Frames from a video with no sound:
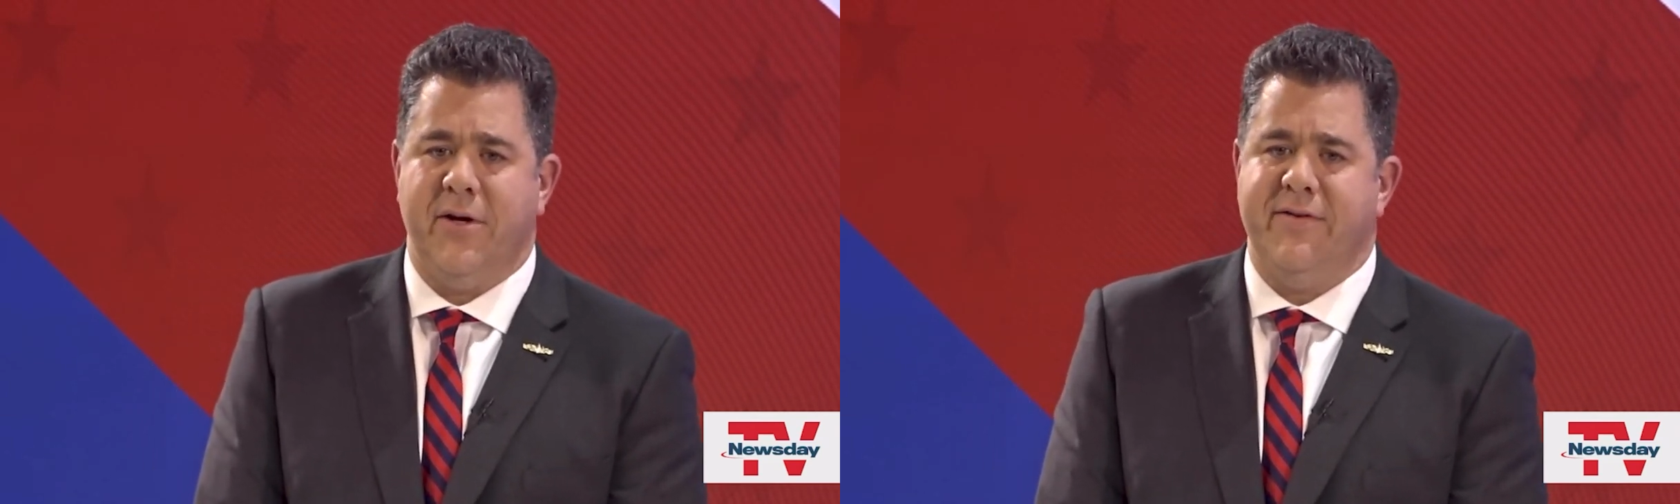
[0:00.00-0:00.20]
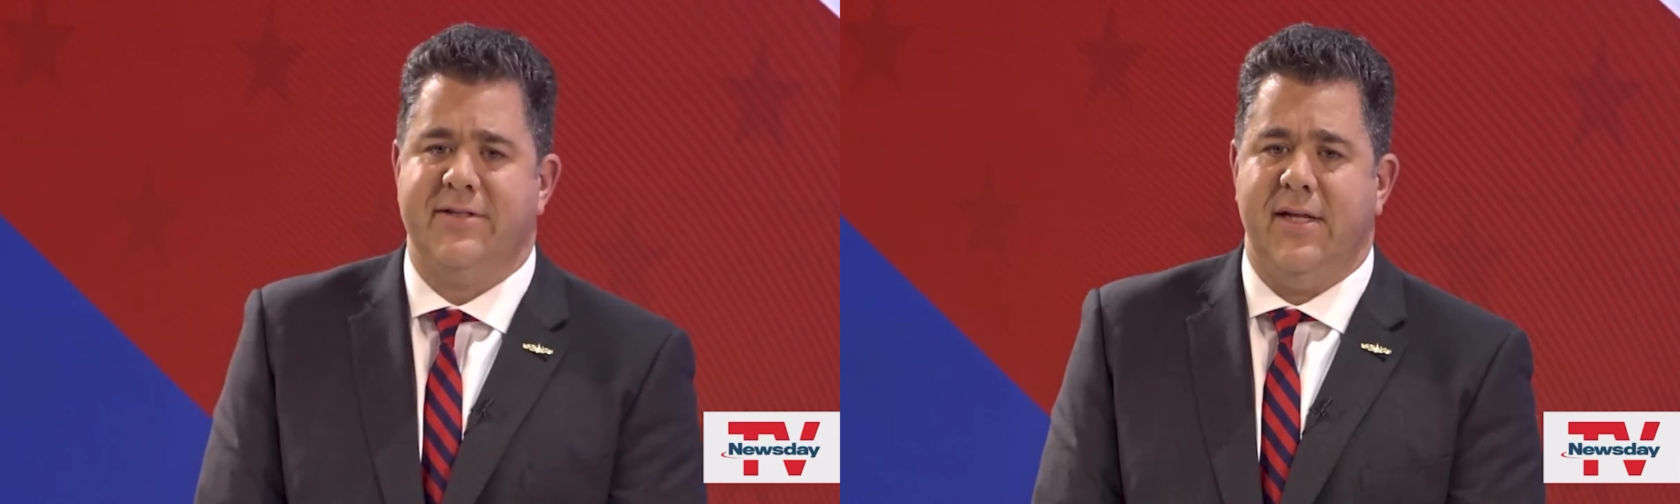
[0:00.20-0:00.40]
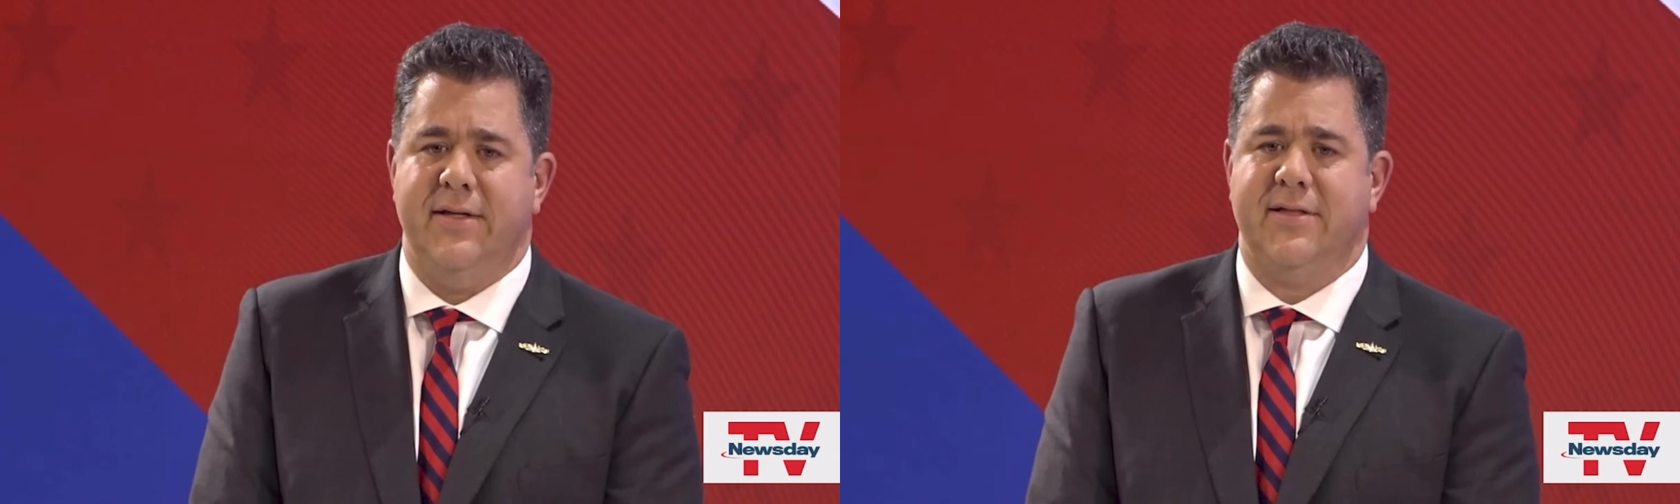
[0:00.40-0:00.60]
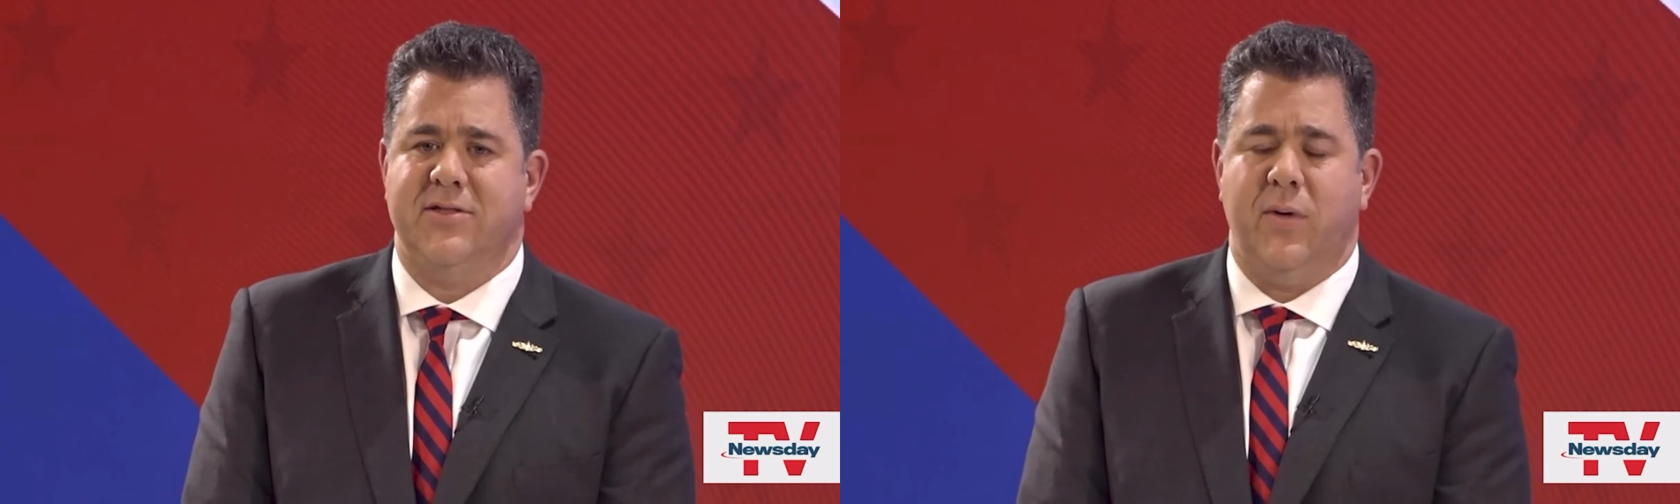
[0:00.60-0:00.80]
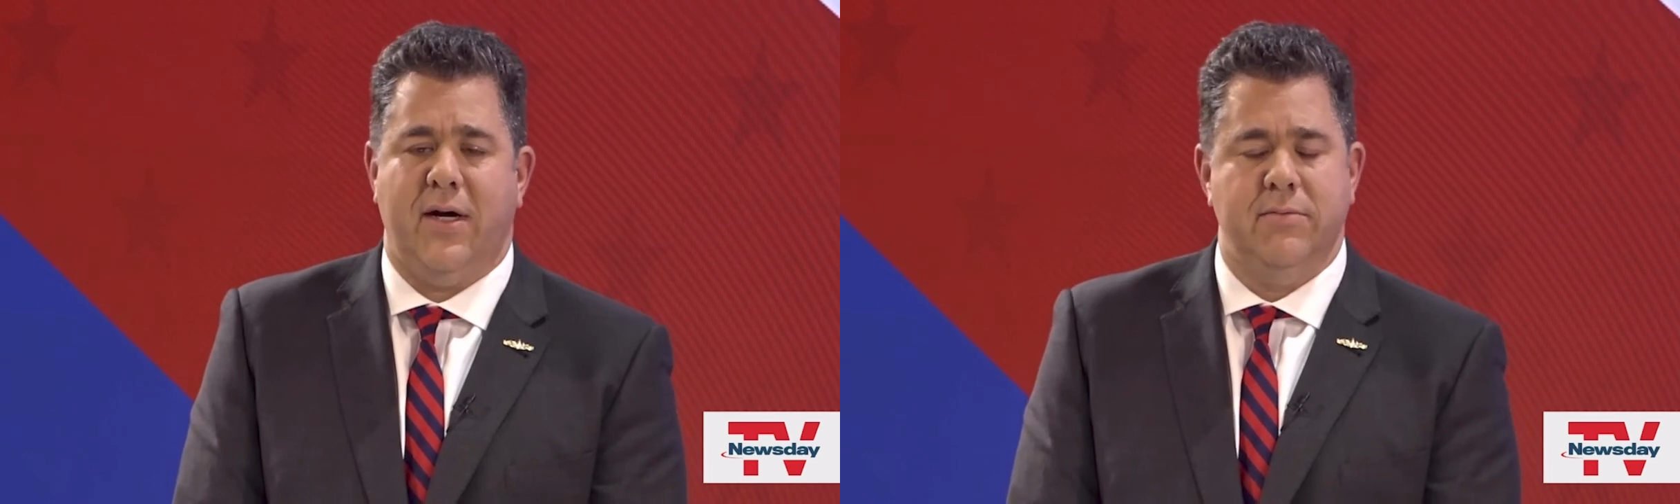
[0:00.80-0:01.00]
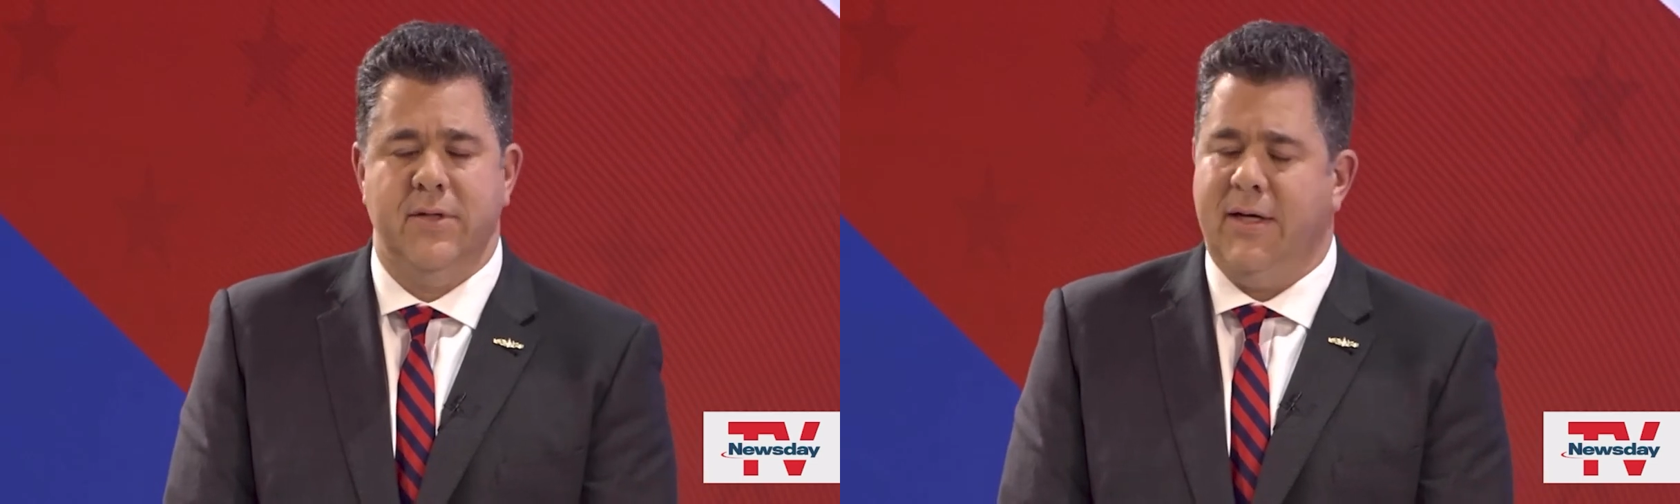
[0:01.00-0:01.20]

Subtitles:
even said this as well,